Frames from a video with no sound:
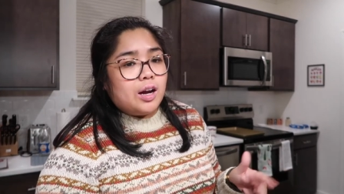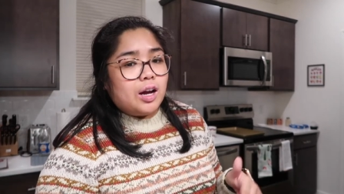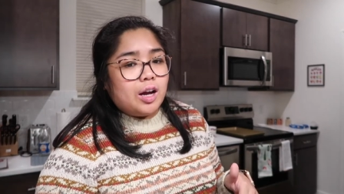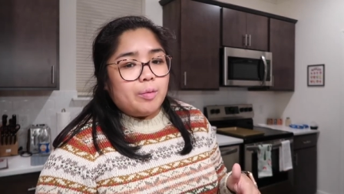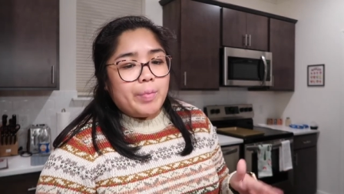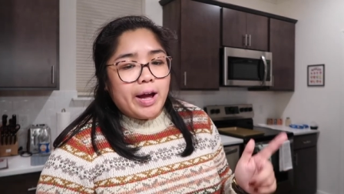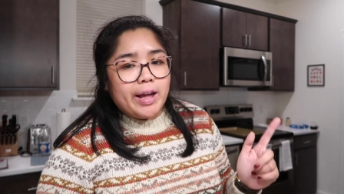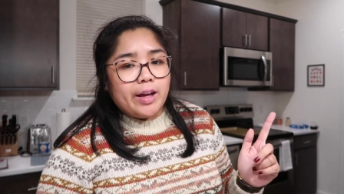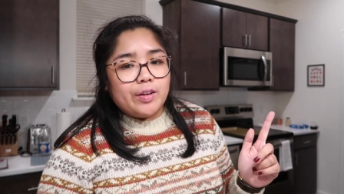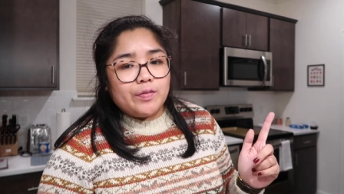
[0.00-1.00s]
um, I
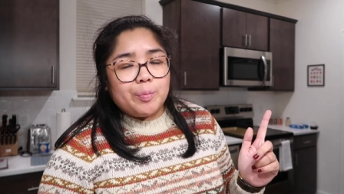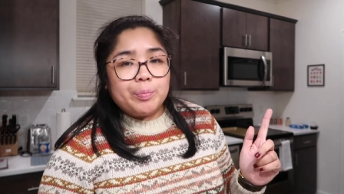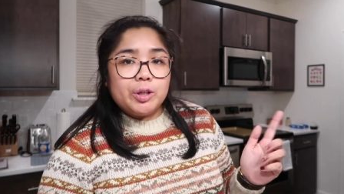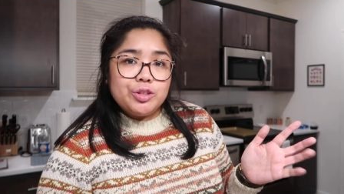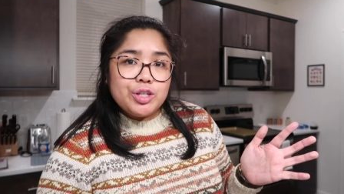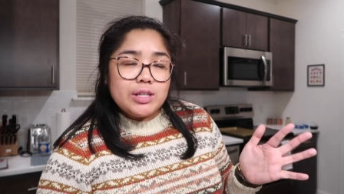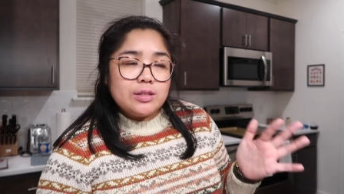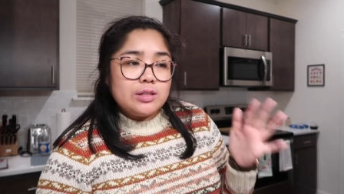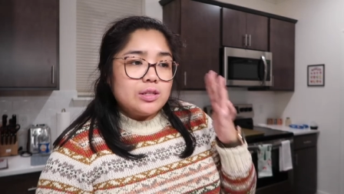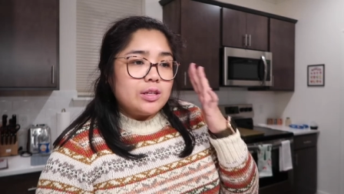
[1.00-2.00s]
have
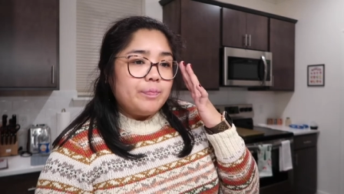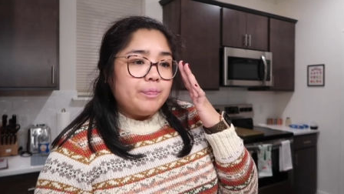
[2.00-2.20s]
purchased